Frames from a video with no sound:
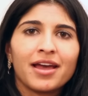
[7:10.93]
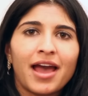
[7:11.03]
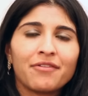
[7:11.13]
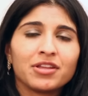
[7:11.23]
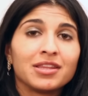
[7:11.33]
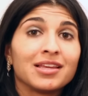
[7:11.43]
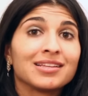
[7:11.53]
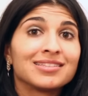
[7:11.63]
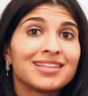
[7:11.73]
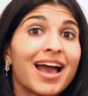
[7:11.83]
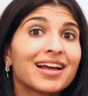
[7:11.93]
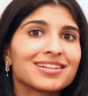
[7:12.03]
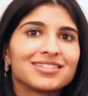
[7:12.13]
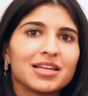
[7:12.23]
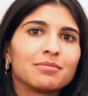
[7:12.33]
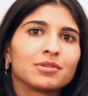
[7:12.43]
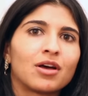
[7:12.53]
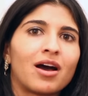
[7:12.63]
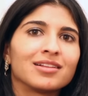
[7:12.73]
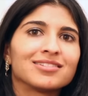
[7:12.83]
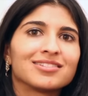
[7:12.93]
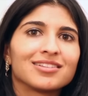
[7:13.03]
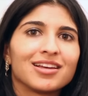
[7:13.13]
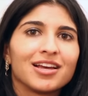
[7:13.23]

having the exact same thoughts.